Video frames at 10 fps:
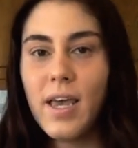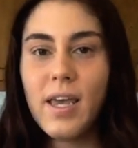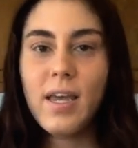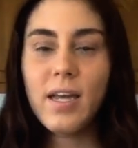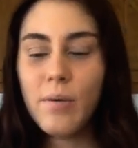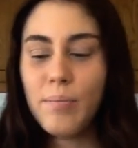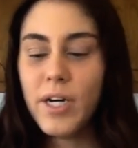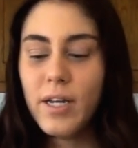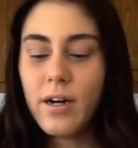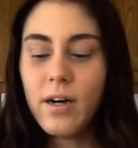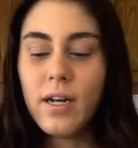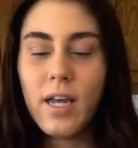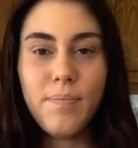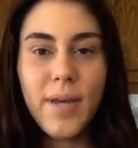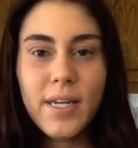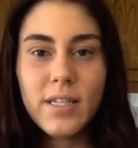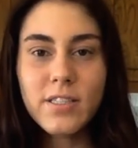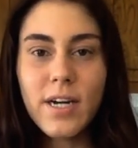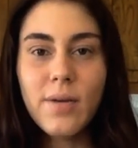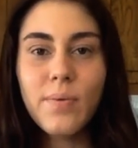and put it on a baking
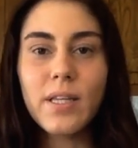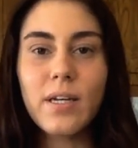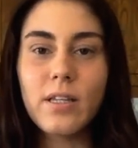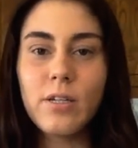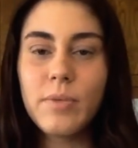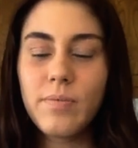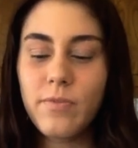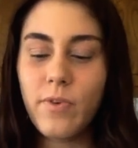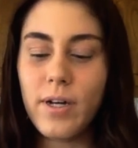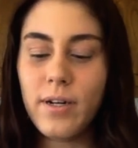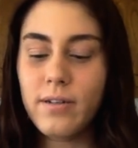tray with aluminum foil.